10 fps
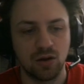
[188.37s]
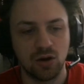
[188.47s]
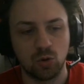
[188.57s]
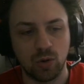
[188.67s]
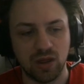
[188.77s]

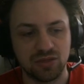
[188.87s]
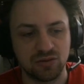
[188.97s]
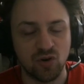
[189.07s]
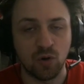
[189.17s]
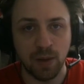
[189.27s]
with
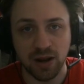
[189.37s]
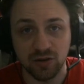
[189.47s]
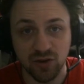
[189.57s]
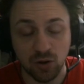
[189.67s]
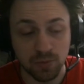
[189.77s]

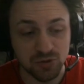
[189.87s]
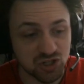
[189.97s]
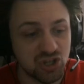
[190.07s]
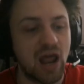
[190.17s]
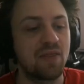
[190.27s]
Dogmatika Dark
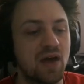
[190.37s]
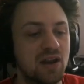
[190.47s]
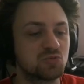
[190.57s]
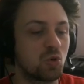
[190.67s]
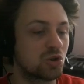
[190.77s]
Magician, and that
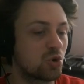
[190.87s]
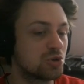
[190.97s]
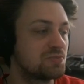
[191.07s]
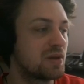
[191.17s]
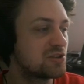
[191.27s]
is what
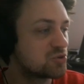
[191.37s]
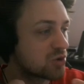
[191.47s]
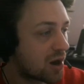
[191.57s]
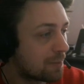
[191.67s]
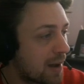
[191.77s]
caused me to
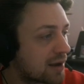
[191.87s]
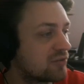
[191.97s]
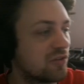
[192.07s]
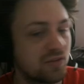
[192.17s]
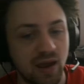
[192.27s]
come back
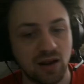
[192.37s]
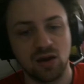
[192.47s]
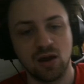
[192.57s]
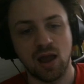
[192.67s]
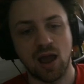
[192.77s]
to the deck
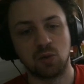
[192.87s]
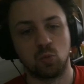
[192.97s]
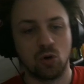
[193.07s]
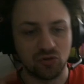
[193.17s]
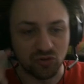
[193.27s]
and
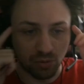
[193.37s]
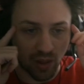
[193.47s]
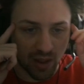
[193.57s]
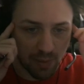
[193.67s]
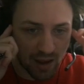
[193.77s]
want to
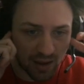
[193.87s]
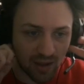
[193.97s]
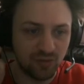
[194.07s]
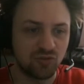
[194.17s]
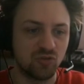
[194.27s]
play back
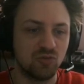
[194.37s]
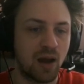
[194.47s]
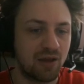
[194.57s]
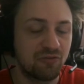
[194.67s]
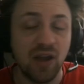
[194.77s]
into
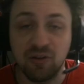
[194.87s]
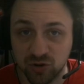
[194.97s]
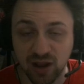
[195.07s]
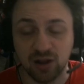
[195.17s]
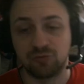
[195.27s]
my
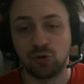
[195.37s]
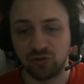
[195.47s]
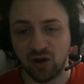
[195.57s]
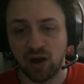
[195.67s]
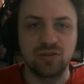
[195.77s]
favorite deck of all
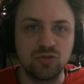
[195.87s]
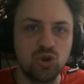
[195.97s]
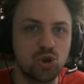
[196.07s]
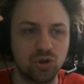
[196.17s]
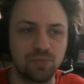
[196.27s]
time.
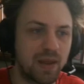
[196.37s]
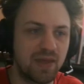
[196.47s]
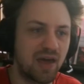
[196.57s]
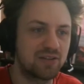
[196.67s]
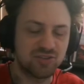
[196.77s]
You could be
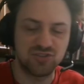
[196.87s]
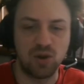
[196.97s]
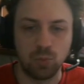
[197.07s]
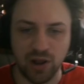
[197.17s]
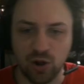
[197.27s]
that to
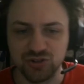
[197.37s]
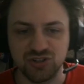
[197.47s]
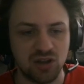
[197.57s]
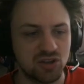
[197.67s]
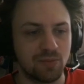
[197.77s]
someone else,
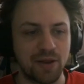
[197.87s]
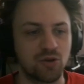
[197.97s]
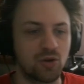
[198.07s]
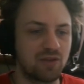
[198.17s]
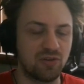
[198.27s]
and you might
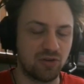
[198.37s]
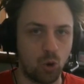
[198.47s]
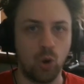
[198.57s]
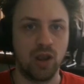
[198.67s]
not even know it.